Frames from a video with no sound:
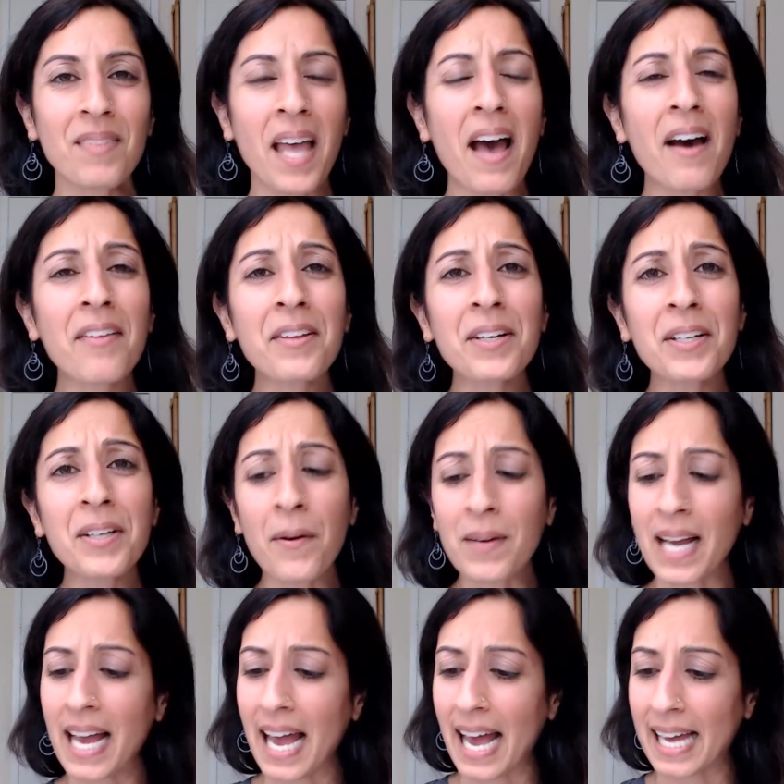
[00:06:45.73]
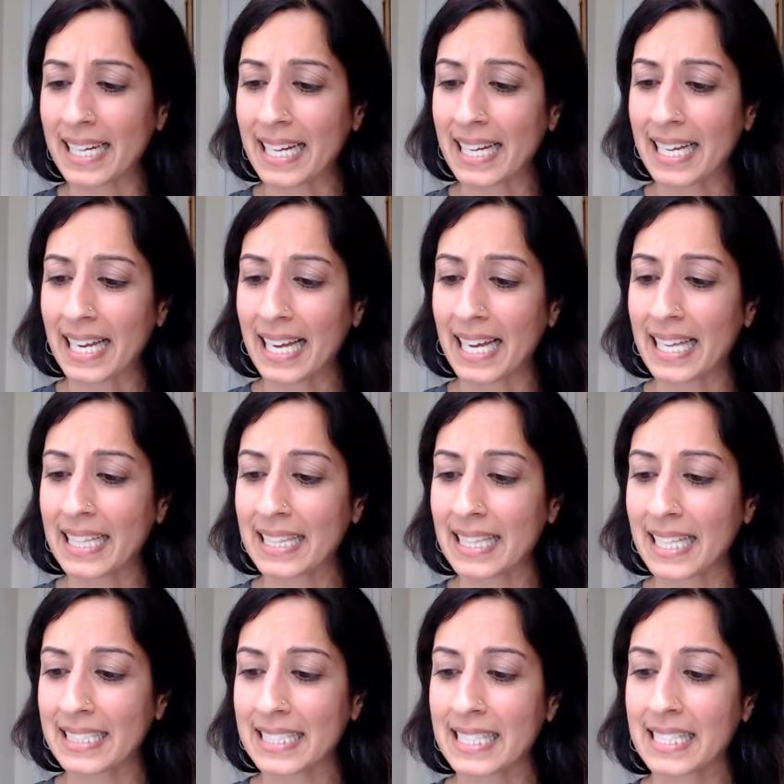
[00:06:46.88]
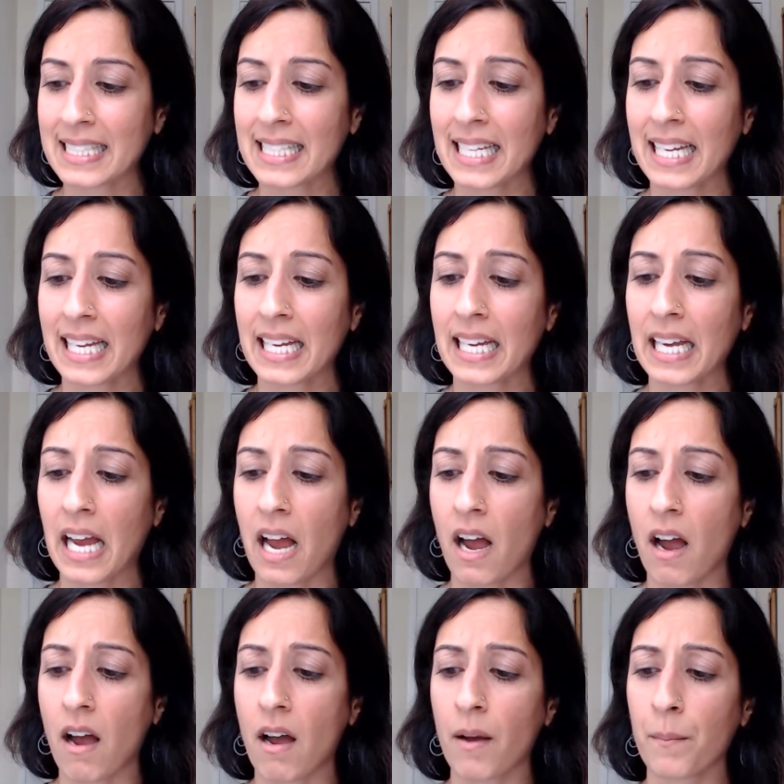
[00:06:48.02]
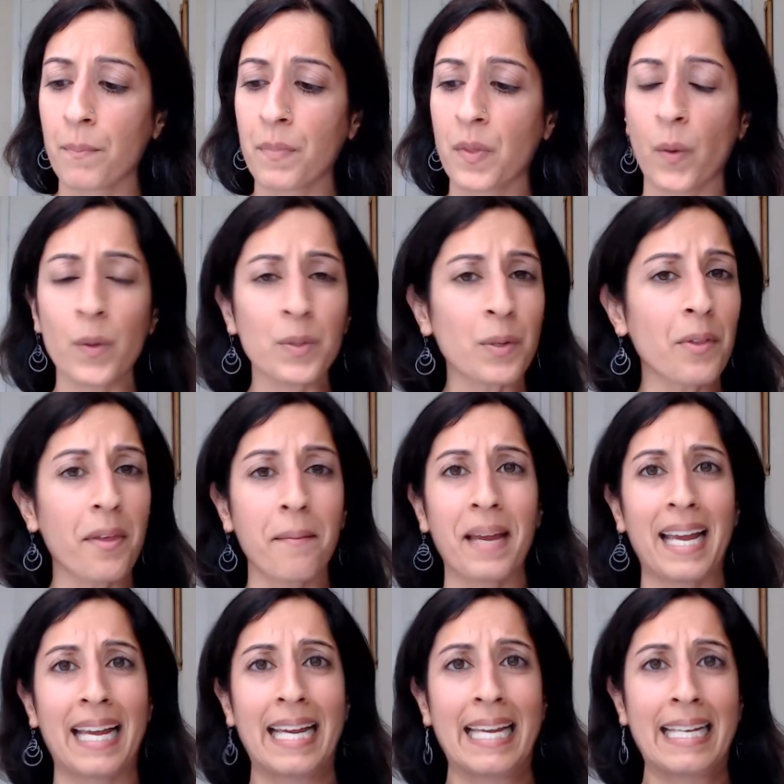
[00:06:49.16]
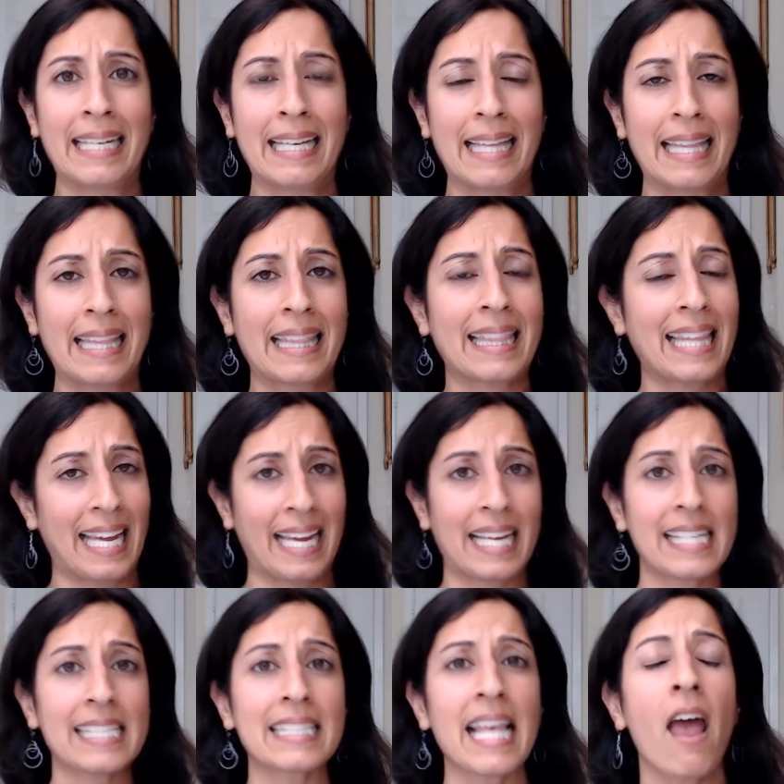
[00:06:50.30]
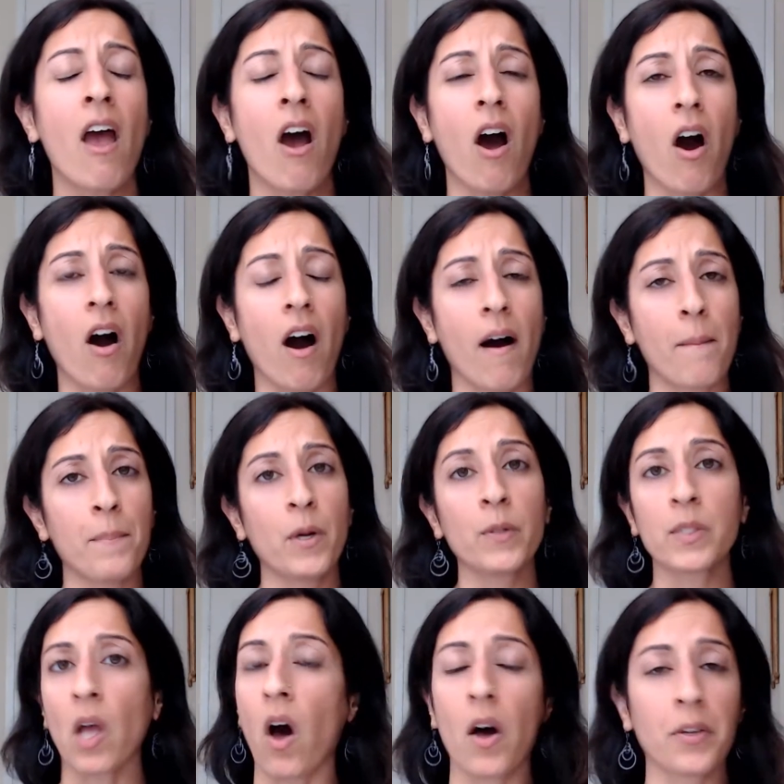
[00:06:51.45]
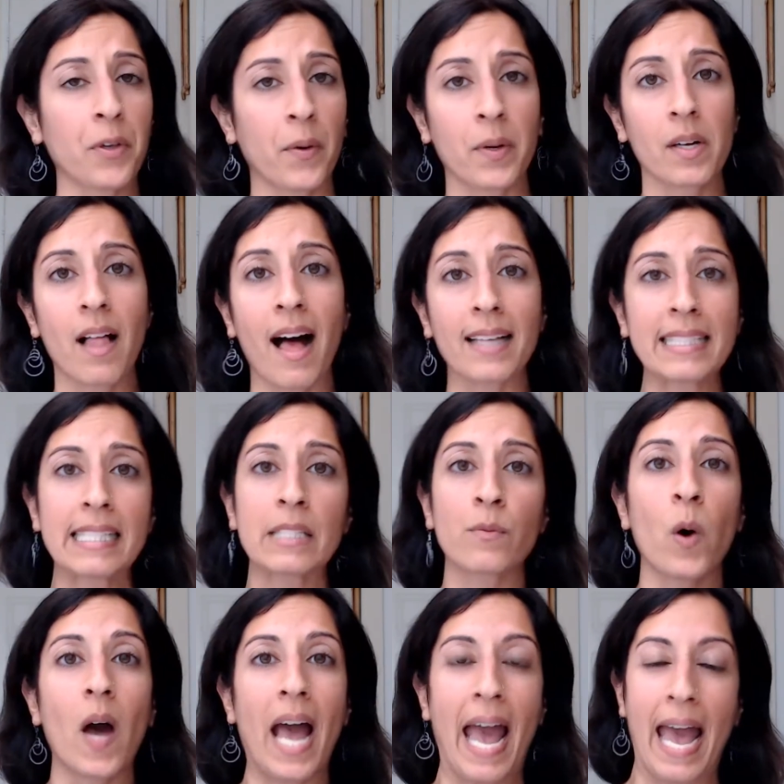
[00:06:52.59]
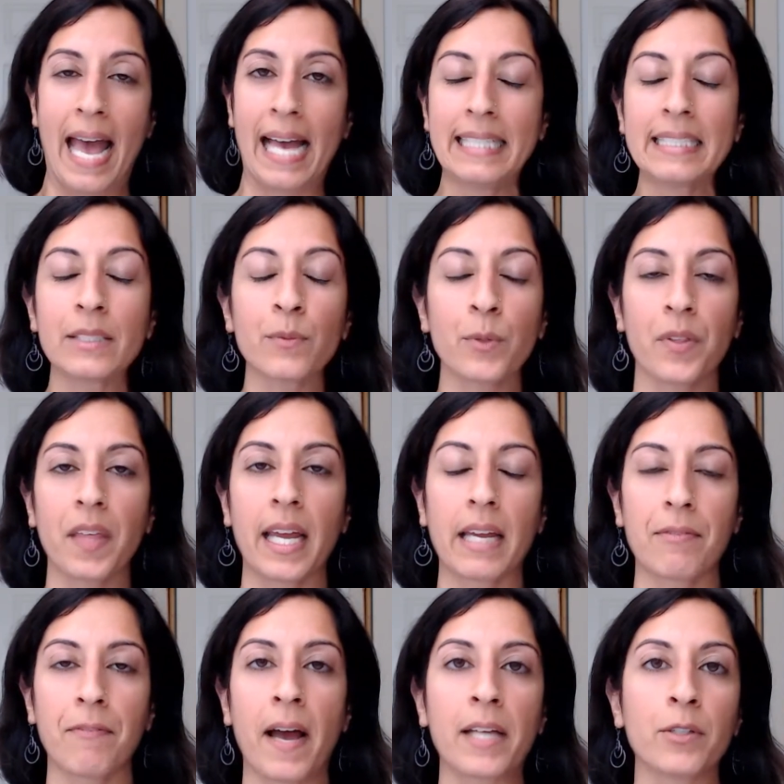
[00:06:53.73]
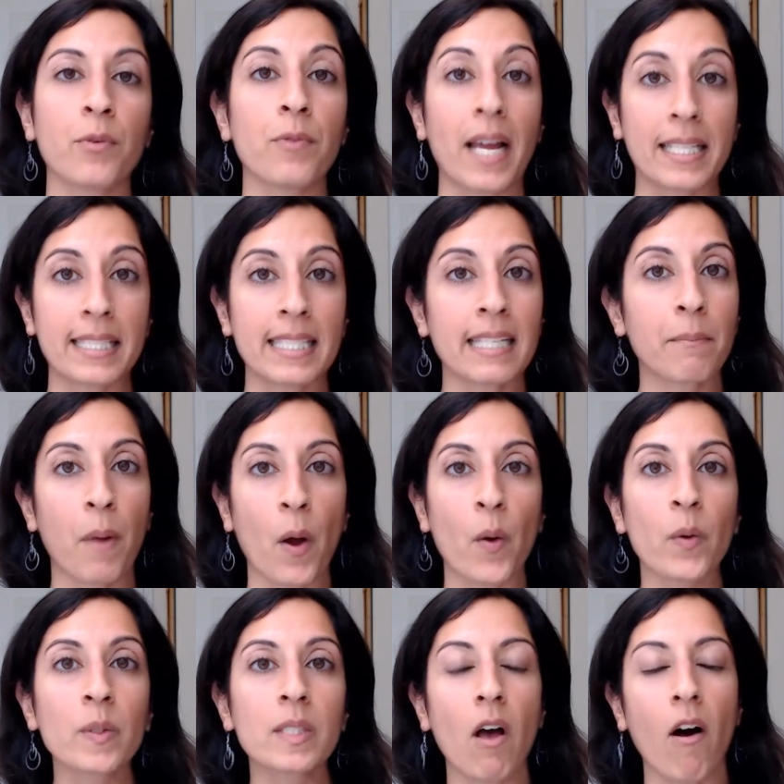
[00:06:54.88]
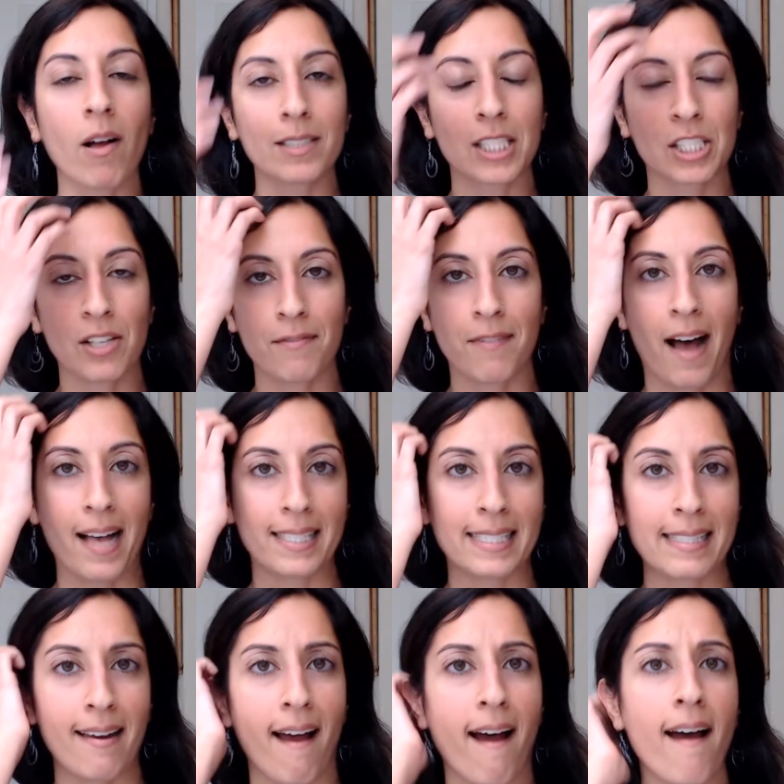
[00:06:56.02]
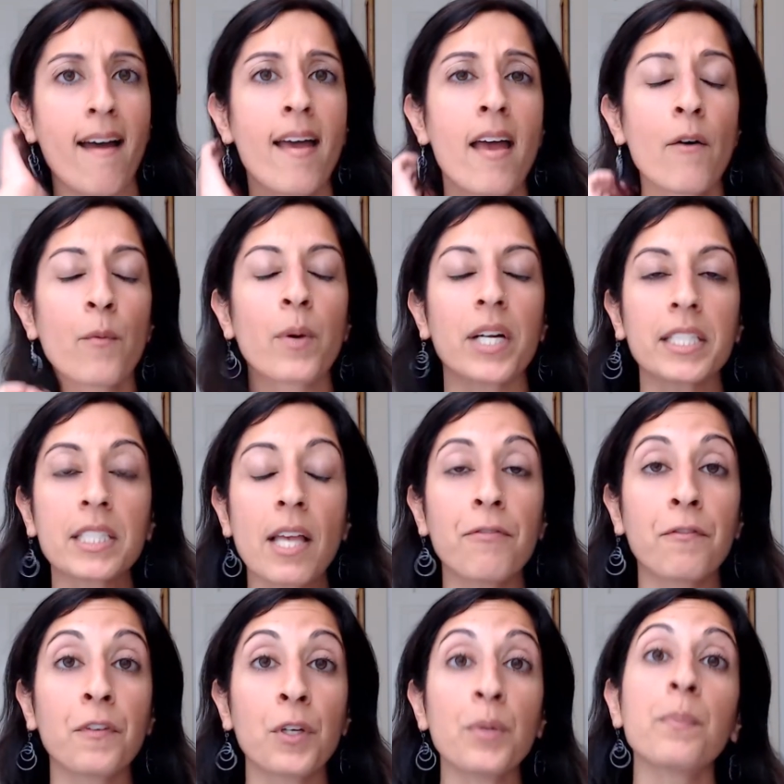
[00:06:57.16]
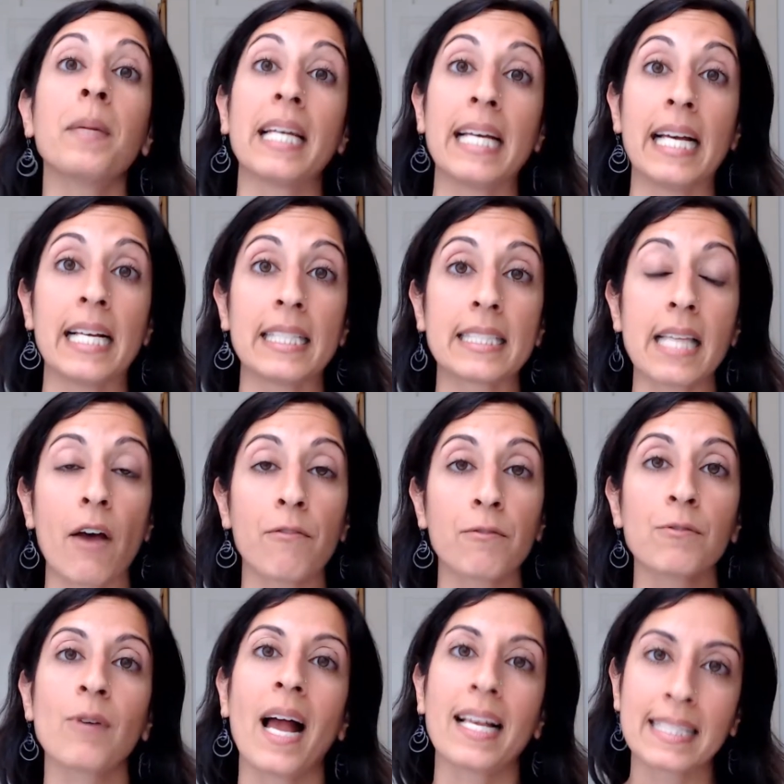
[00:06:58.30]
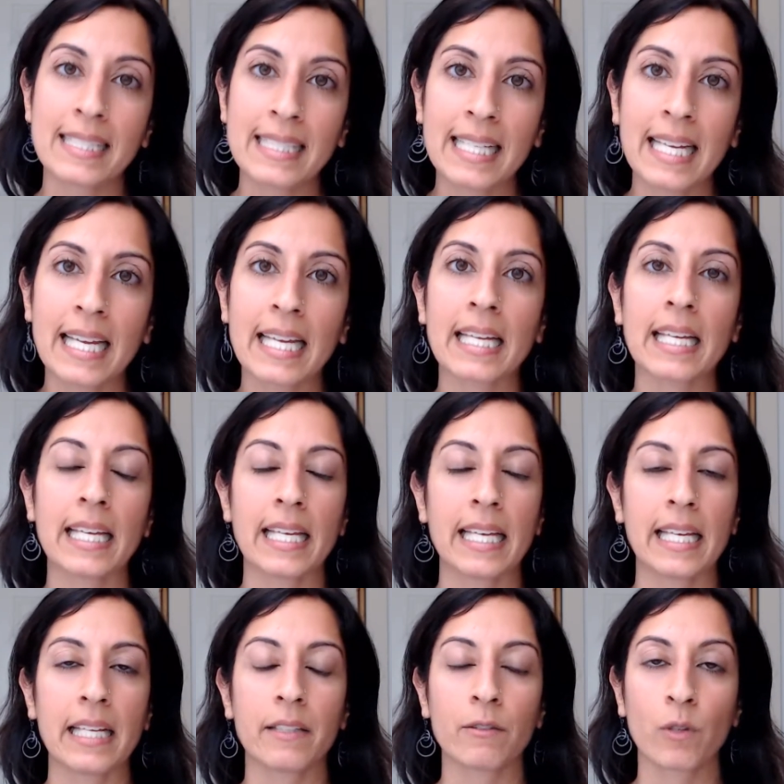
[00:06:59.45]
Other yoga etiquette, let's see, those are the main things. Most all yoga classes will end with a final resting pose called Shavasana, where it's a few minutes of resting in